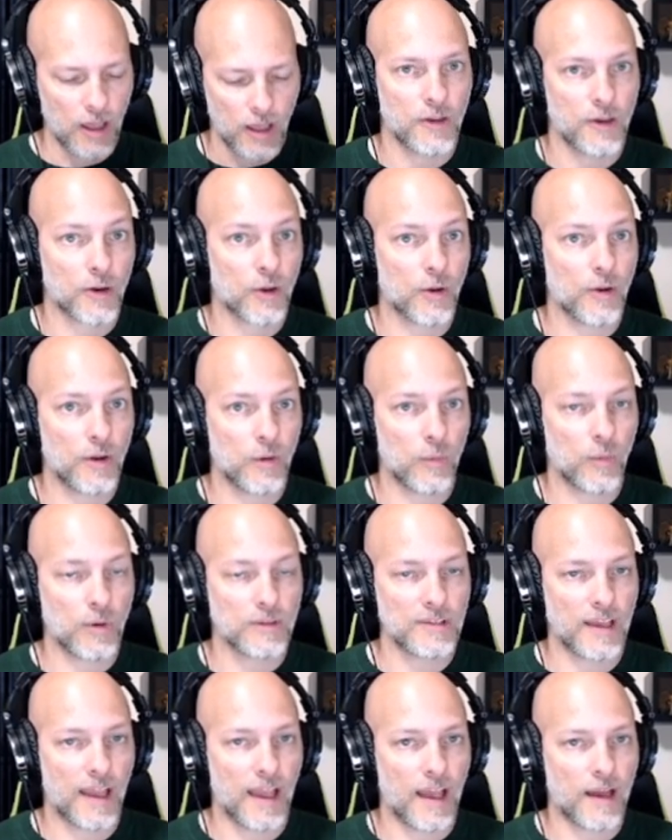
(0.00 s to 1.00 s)
You're going to want
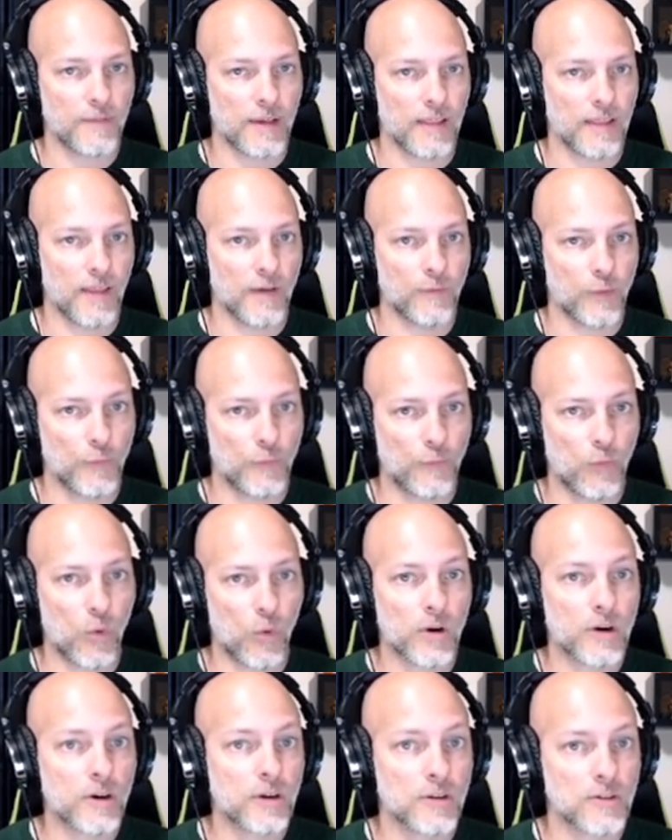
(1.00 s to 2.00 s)
to have a level
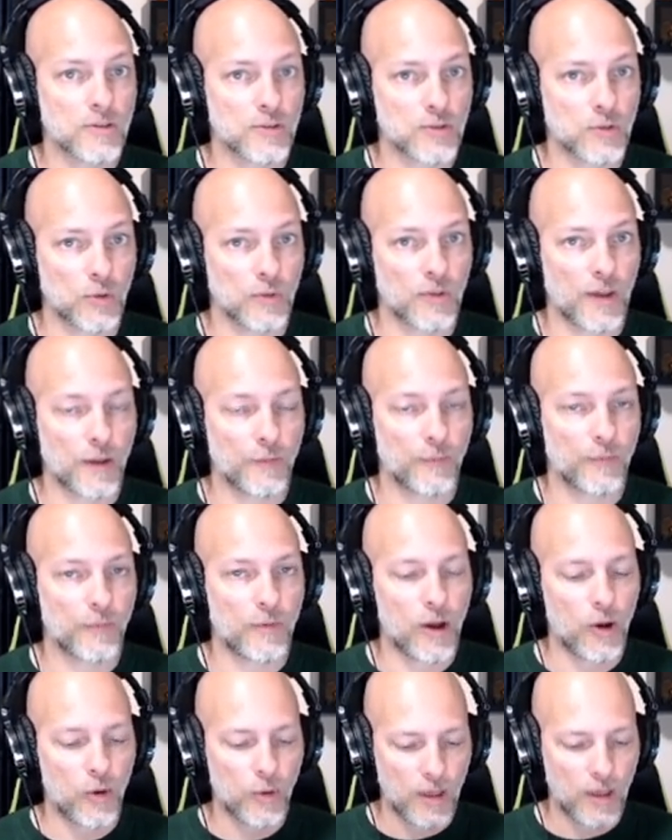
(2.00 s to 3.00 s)
4 Soul Knife
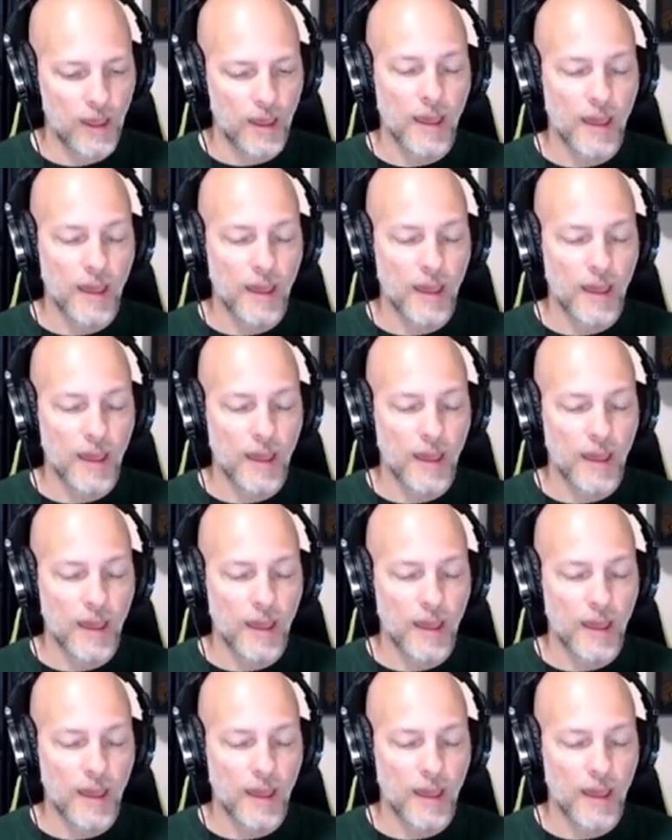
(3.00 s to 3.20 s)
Rogue,